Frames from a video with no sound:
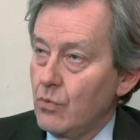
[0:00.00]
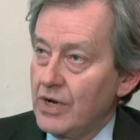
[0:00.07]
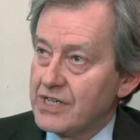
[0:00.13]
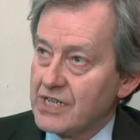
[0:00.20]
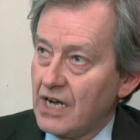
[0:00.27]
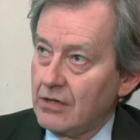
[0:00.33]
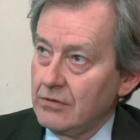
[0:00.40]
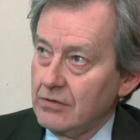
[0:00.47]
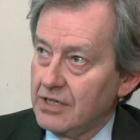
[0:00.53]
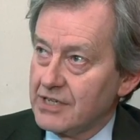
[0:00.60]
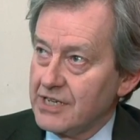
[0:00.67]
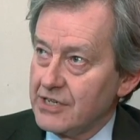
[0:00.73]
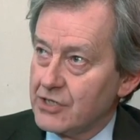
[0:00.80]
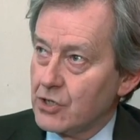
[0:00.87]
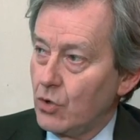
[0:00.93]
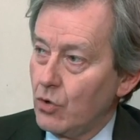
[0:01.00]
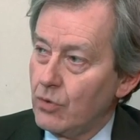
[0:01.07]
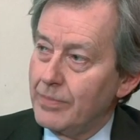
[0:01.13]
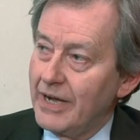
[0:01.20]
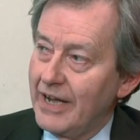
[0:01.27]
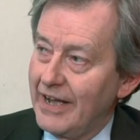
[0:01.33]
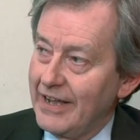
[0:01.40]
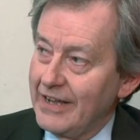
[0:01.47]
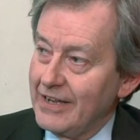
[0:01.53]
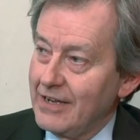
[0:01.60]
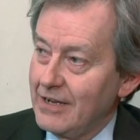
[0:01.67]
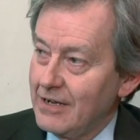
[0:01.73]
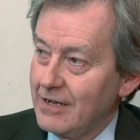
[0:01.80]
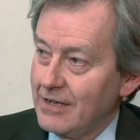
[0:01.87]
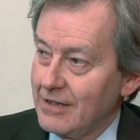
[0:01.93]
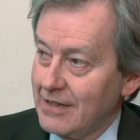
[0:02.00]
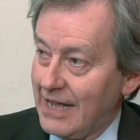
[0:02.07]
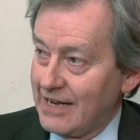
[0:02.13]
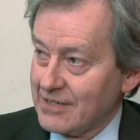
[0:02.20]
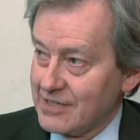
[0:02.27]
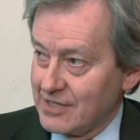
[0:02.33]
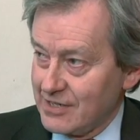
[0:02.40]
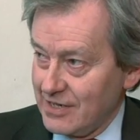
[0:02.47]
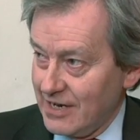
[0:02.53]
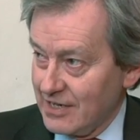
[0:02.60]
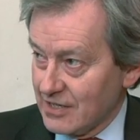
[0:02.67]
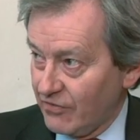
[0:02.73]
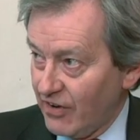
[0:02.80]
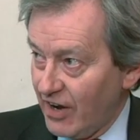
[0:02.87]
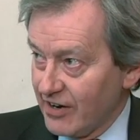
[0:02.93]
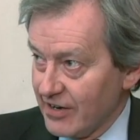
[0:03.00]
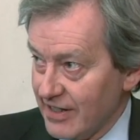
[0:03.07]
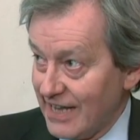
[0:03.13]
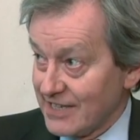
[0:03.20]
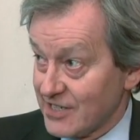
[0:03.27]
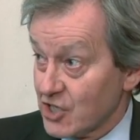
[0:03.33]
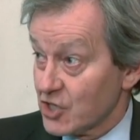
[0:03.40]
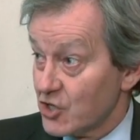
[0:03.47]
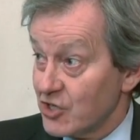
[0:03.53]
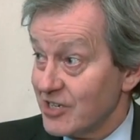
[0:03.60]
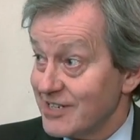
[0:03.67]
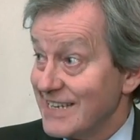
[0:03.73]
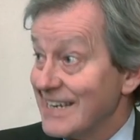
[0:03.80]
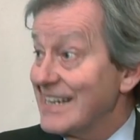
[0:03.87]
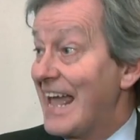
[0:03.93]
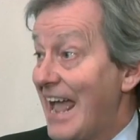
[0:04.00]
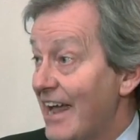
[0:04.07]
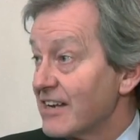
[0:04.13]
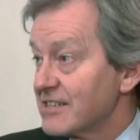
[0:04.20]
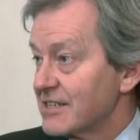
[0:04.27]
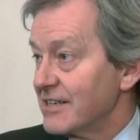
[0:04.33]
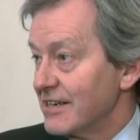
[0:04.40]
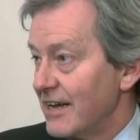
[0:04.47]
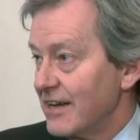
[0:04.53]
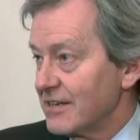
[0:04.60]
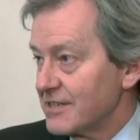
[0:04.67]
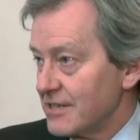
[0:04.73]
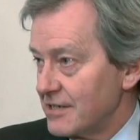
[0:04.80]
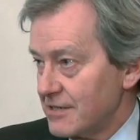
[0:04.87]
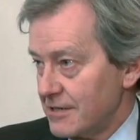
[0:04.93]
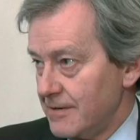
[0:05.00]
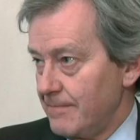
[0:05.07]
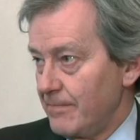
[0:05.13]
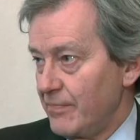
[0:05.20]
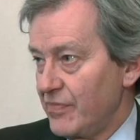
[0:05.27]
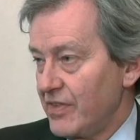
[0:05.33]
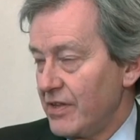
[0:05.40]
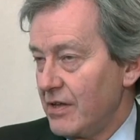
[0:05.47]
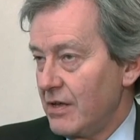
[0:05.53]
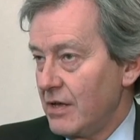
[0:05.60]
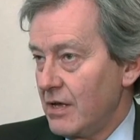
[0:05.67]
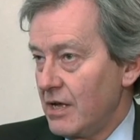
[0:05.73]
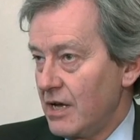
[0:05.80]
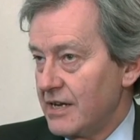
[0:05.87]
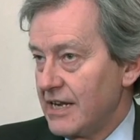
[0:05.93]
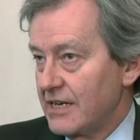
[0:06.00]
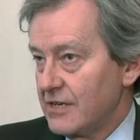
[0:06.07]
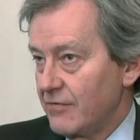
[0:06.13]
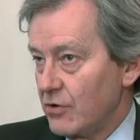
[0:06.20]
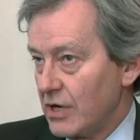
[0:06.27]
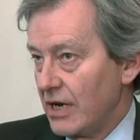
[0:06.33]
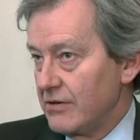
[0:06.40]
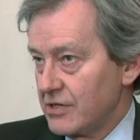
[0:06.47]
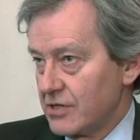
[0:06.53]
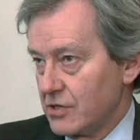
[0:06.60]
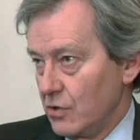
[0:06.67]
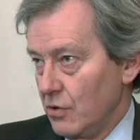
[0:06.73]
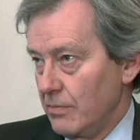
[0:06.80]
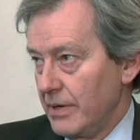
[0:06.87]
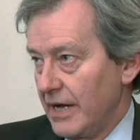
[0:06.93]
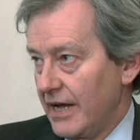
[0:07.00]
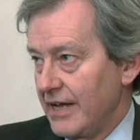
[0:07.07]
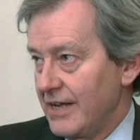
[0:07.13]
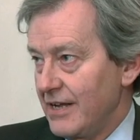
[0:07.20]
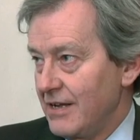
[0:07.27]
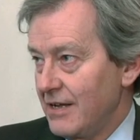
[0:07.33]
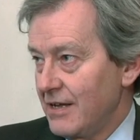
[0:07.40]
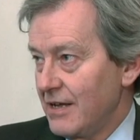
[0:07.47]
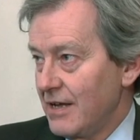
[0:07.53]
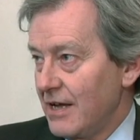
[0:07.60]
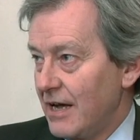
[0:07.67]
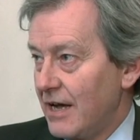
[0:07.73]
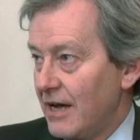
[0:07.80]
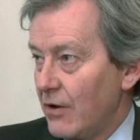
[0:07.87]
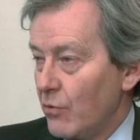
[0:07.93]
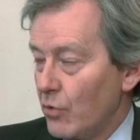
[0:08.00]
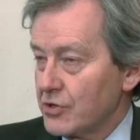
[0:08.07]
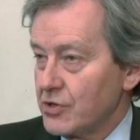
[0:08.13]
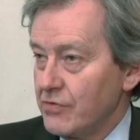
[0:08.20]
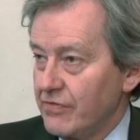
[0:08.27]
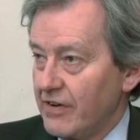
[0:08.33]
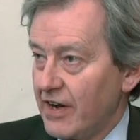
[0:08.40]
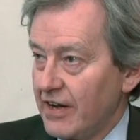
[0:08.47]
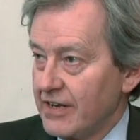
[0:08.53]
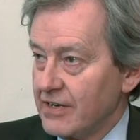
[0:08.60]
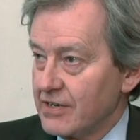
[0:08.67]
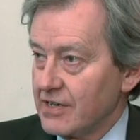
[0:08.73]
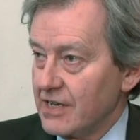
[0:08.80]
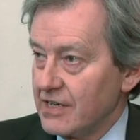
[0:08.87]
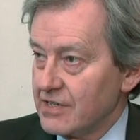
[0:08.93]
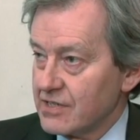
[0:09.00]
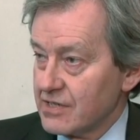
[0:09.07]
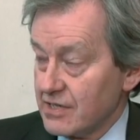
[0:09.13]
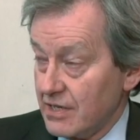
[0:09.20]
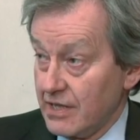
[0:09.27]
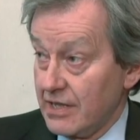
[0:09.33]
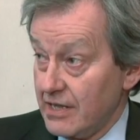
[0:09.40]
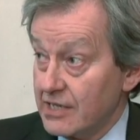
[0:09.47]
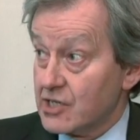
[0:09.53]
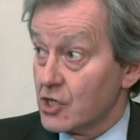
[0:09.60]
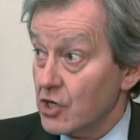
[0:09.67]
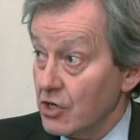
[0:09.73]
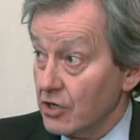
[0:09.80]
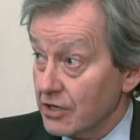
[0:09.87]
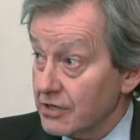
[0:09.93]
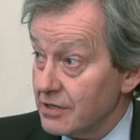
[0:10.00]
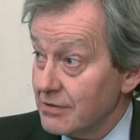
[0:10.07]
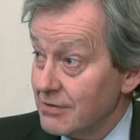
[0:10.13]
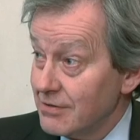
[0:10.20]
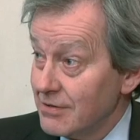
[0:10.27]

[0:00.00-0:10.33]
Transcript: we're told that in Torbay, that's as good as it gets in our system. And yet if you go to Torbay, what you find is it's good,